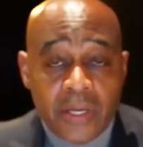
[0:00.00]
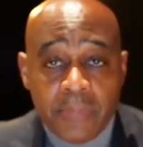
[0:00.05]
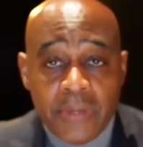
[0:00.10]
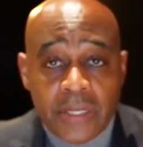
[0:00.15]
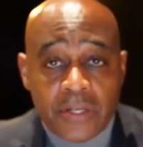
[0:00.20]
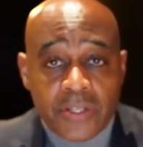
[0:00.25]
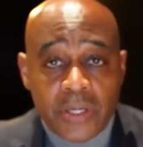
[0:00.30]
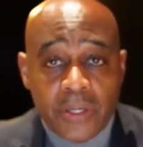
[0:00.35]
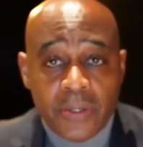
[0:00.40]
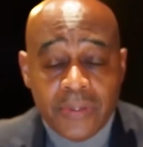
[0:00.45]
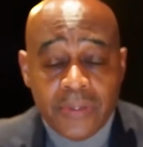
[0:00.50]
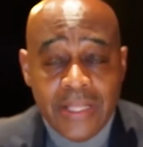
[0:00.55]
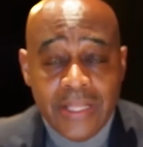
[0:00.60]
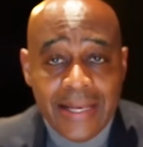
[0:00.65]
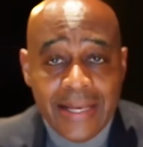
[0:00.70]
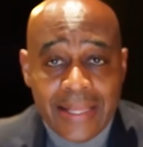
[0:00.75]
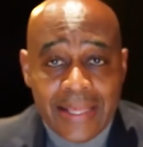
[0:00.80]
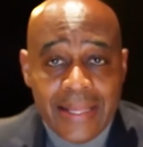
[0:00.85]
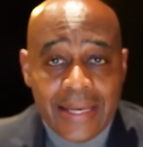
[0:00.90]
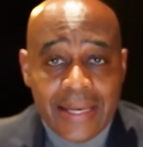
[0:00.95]
to make sure
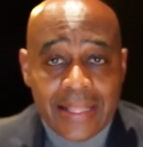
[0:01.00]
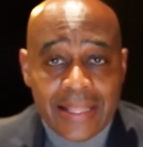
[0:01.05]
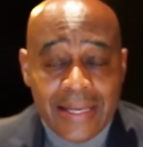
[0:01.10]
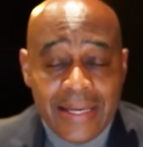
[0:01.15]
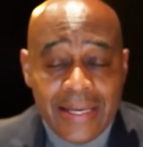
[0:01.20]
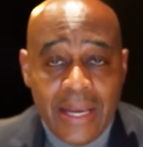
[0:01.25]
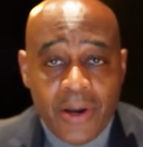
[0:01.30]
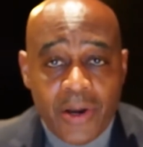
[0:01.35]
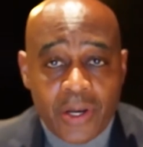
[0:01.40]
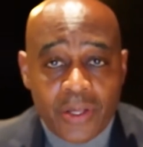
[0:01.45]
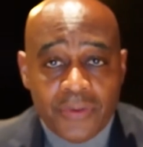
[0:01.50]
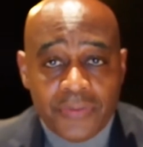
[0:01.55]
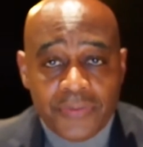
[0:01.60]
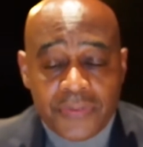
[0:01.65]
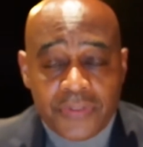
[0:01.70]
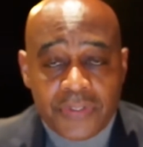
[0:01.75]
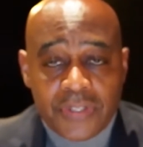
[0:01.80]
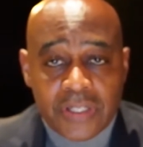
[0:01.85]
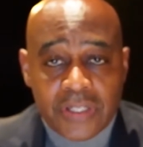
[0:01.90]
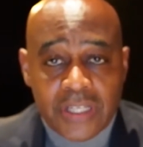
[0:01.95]
that any of the narrative
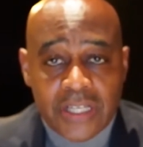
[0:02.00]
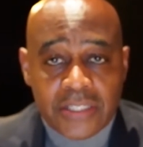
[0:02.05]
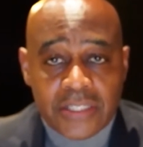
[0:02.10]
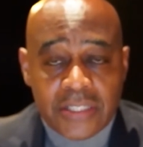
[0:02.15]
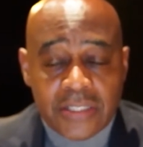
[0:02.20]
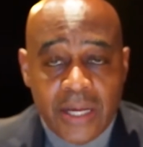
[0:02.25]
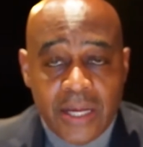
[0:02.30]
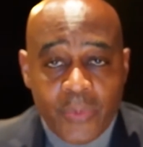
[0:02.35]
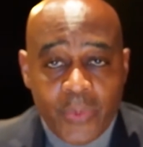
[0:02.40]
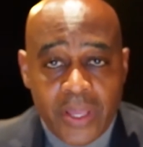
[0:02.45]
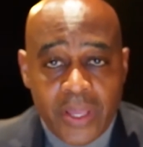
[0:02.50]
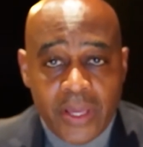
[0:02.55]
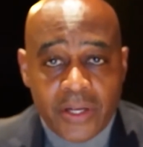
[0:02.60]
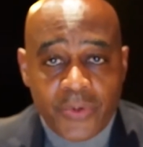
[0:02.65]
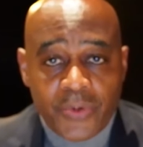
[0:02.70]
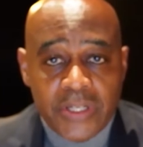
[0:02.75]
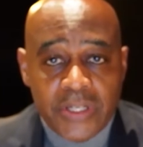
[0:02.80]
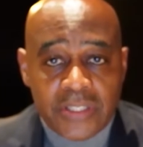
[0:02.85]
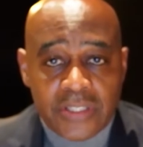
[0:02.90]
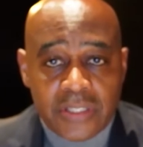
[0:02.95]
suggesting that we
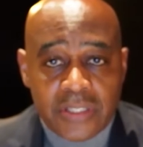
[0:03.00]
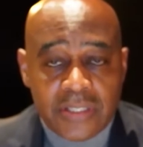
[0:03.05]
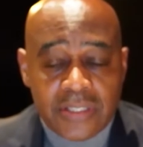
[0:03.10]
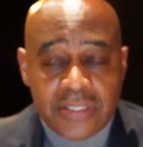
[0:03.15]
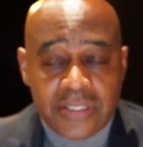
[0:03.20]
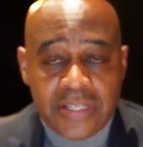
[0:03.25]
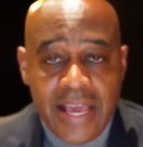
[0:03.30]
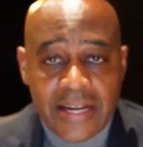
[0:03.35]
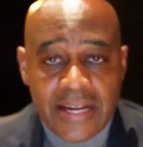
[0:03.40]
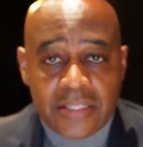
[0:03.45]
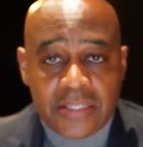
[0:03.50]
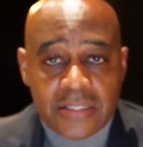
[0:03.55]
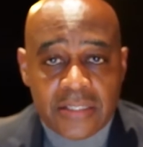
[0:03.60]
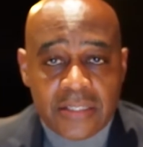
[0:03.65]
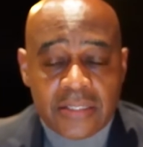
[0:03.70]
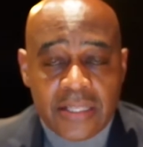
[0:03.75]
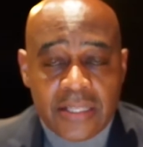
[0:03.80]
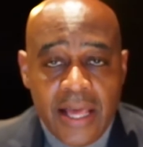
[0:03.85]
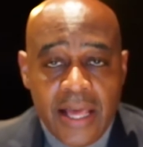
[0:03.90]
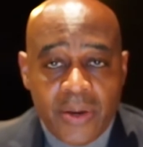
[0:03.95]
increase
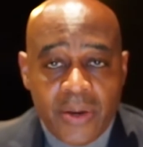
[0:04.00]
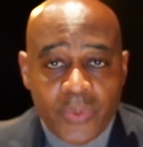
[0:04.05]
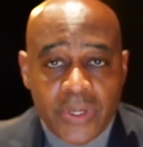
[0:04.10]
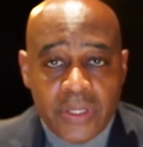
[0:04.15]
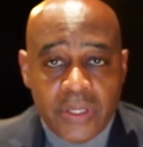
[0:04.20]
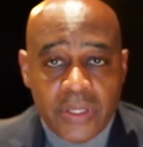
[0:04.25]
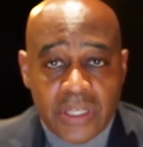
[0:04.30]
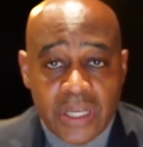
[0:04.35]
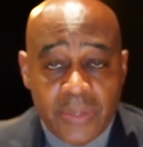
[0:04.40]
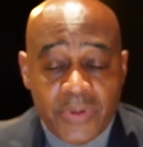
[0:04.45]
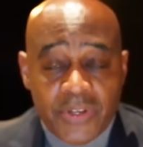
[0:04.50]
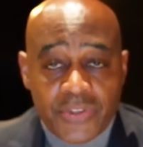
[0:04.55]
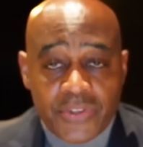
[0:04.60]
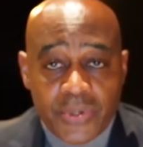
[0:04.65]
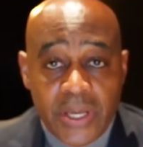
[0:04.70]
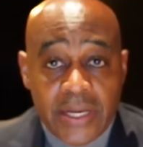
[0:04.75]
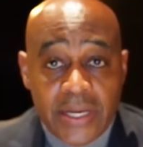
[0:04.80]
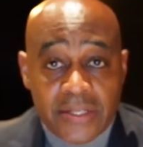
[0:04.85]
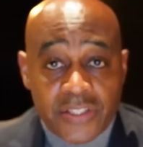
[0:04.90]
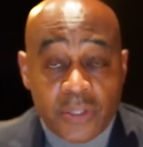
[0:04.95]
taxes, that we
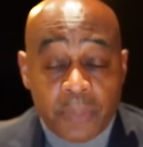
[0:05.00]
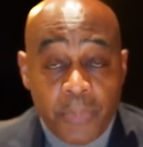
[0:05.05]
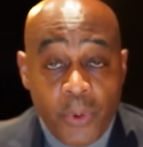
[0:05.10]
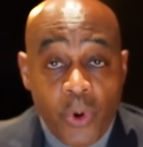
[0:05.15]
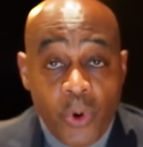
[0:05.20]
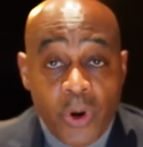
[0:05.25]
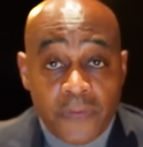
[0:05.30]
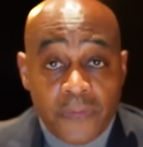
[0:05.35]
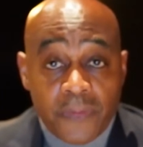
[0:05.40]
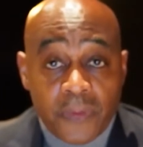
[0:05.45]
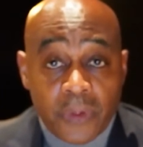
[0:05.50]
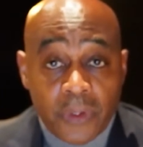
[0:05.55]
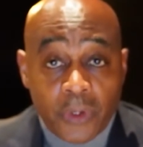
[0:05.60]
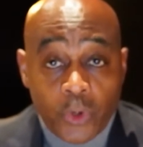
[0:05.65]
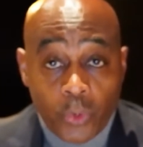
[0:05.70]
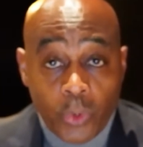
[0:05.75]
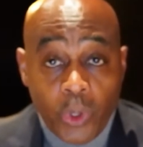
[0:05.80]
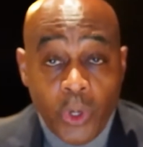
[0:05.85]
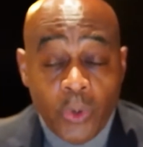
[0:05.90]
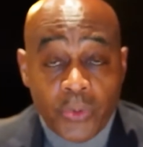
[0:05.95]
demonstrate a support for
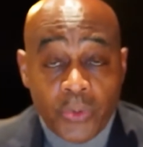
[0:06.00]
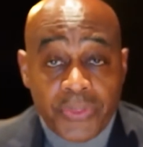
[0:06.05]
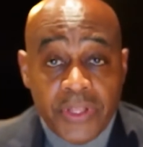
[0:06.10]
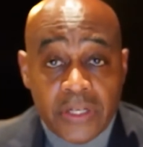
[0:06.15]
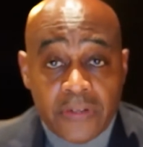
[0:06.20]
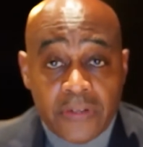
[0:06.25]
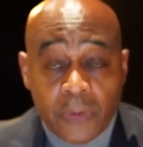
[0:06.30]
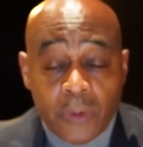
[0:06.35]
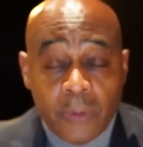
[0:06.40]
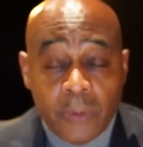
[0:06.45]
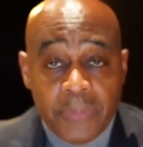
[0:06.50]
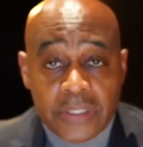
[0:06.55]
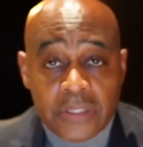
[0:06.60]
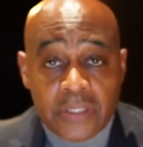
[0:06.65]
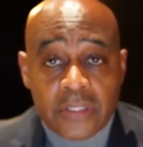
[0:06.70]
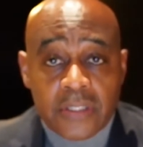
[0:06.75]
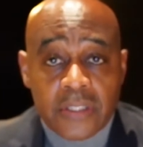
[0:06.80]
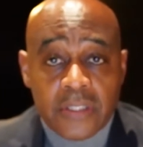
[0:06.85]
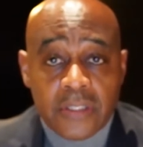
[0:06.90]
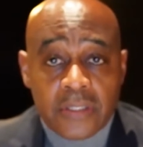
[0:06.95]
growth and for
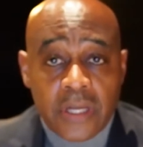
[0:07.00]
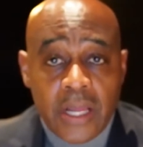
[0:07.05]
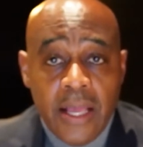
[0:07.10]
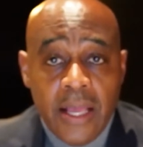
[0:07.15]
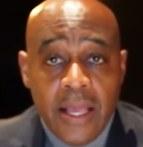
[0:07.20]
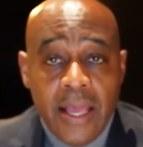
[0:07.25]
businesses,